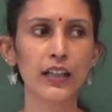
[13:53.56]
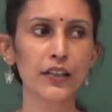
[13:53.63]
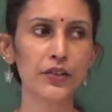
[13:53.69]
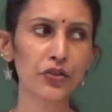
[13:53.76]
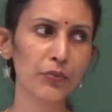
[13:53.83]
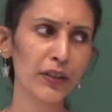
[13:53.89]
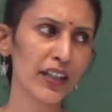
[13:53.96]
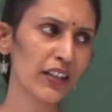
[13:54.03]

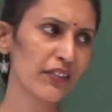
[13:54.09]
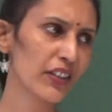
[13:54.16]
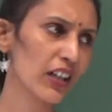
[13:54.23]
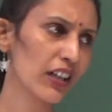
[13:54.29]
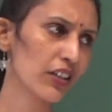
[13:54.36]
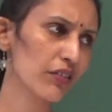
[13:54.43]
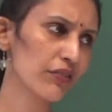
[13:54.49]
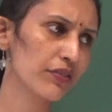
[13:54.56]
You may have
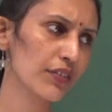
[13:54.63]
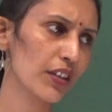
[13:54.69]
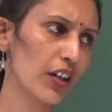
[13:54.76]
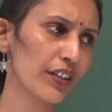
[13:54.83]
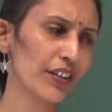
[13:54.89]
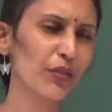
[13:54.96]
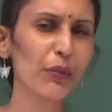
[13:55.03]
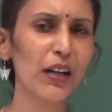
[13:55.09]
heard of,
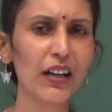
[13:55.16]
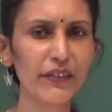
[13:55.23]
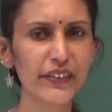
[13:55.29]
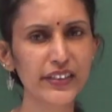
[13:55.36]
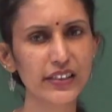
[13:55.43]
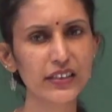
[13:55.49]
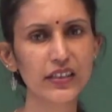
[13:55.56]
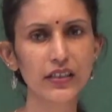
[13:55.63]
or you may have
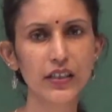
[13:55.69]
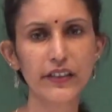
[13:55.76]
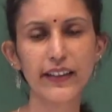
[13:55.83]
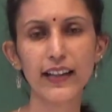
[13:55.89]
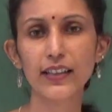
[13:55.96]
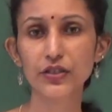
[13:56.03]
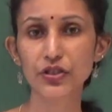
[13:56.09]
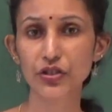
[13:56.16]
visited the
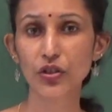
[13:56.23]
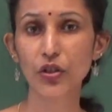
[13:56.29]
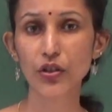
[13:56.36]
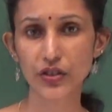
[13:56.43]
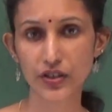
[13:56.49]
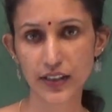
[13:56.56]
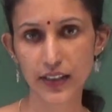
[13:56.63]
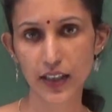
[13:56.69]
Reliance
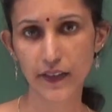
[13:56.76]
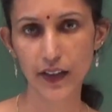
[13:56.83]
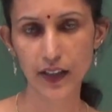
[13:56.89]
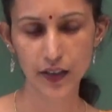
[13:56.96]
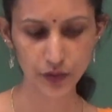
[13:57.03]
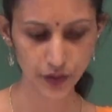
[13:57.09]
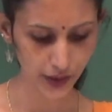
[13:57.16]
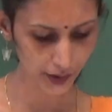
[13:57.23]
stores that are
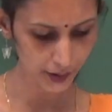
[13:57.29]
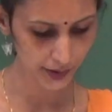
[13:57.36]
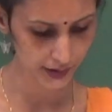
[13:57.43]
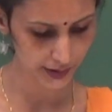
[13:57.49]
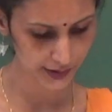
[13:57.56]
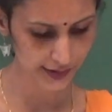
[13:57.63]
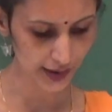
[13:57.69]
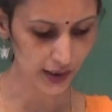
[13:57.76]
there.
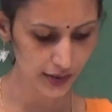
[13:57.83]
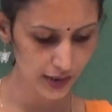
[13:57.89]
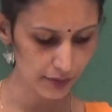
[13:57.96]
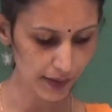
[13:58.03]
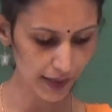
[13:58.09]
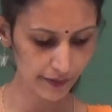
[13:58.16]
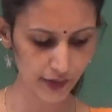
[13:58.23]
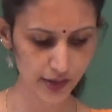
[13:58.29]
Okay, started
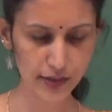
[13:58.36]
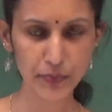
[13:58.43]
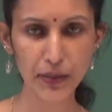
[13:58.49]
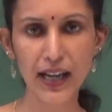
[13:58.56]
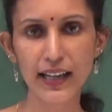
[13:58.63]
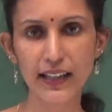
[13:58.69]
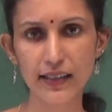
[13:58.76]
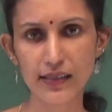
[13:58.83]
by this
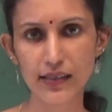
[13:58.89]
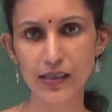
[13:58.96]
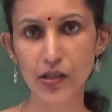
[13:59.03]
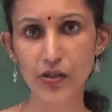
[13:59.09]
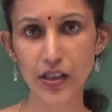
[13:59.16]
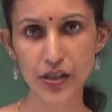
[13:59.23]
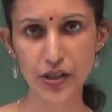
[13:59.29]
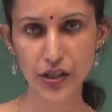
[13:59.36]
man and is now
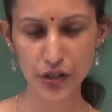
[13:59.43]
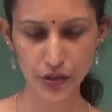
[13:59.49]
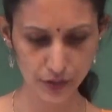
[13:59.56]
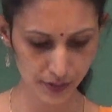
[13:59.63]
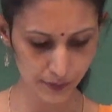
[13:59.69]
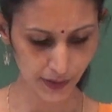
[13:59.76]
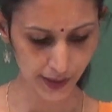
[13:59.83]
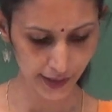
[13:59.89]

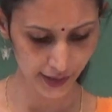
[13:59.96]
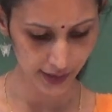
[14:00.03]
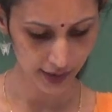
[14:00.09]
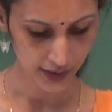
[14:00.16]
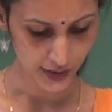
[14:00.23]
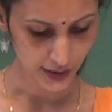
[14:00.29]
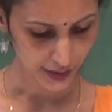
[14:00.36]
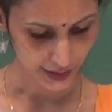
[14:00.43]
continued by
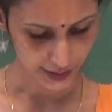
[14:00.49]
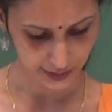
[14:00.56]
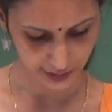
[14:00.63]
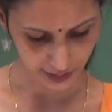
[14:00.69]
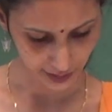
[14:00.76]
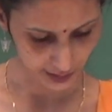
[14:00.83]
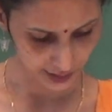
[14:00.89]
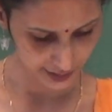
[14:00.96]
his
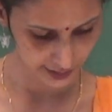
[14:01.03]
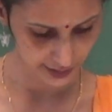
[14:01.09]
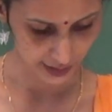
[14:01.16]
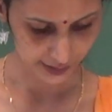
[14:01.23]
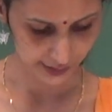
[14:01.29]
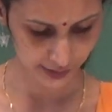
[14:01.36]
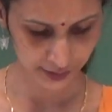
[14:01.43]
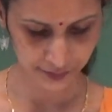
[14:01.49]

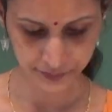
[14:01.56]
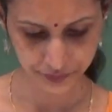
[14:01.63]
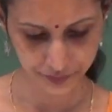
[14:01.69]
sons.